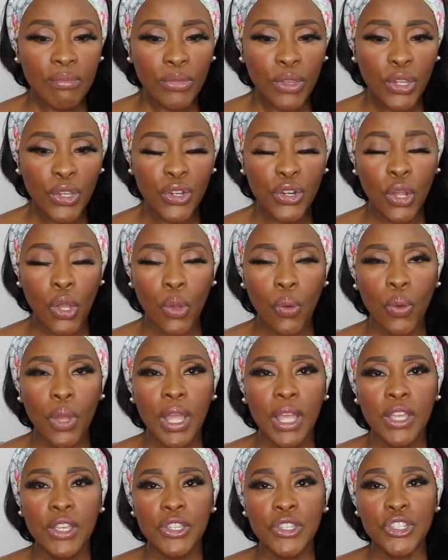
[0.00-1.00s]
you know,
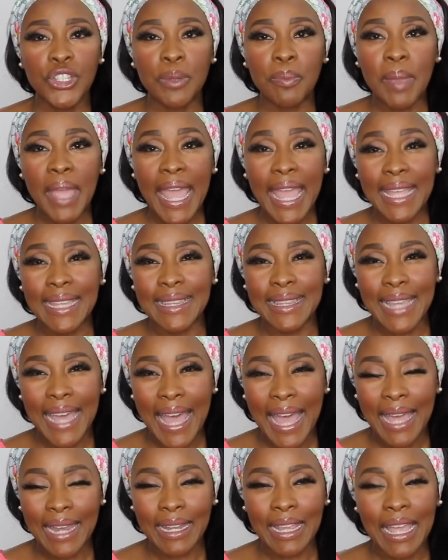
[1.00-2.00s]
she paid
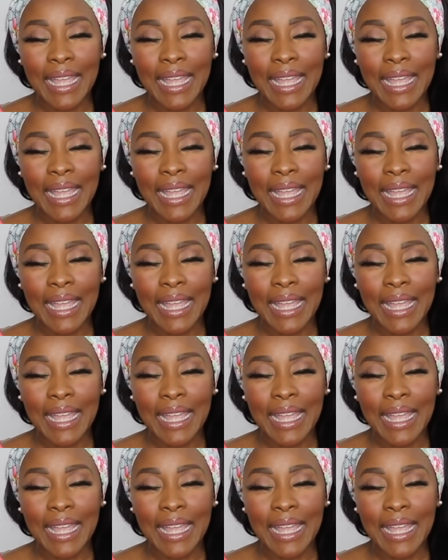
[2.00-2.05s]
that.